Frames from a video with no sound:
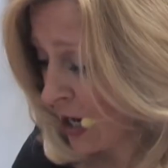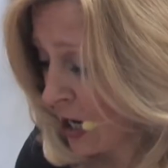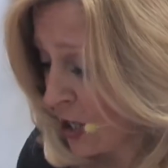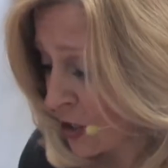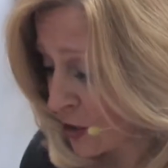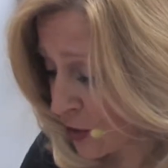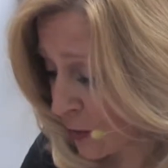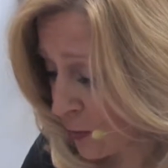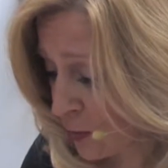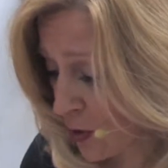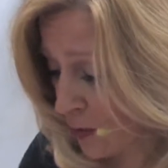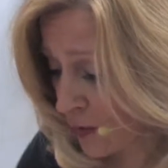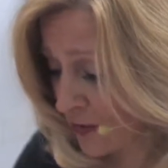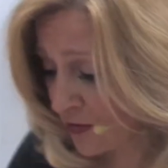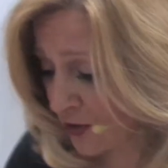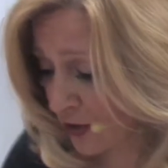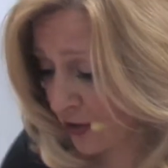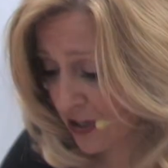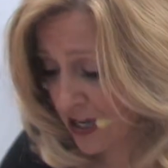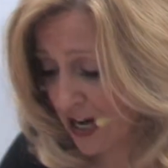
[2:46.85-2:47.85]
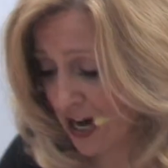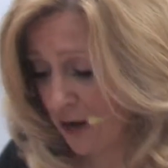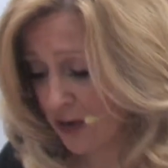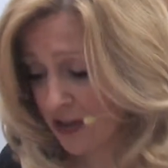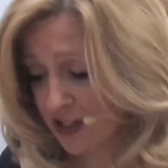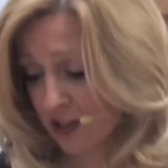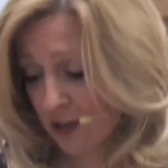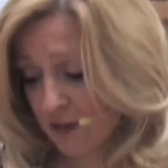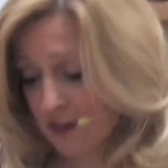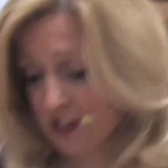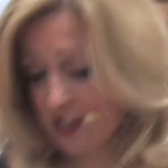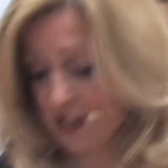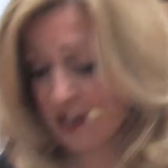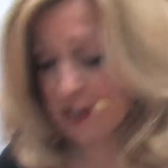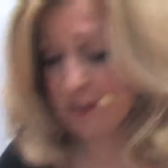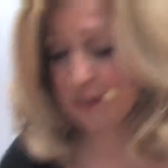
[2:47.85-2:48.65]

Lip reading: So what we've got now is obviously this